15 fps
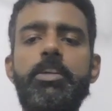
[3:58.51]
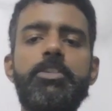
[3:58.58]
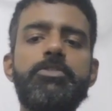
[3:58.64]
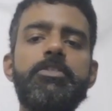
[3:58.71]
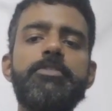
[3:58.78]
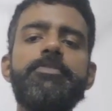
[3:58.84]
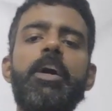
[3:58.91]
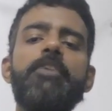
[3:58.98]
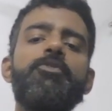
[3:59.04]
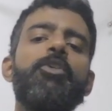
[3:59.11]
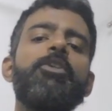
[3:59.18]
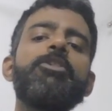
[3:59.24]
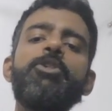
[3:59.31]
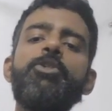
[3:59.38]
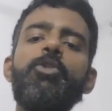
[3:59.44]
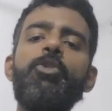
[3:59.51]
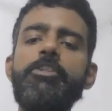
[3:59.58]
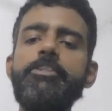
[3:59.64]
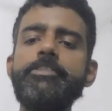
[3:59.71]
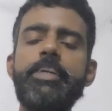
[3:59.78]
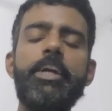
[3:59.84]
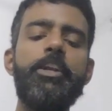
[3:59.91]
So if I want to go
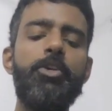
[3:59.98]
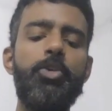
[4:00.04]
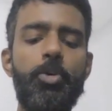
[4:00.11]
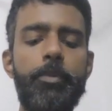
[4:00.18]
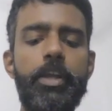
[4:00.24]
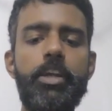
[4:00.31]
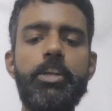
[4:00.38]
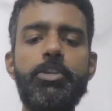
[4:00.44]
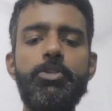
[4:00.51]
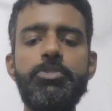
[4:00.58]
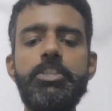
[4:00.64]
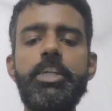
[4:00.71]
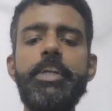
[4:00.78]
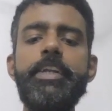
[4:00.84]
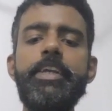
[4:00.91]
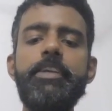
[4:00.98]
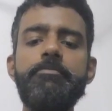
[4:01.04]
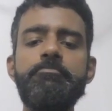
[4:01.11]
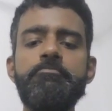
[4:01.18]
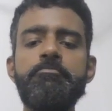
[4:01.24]
inside home, I can do cd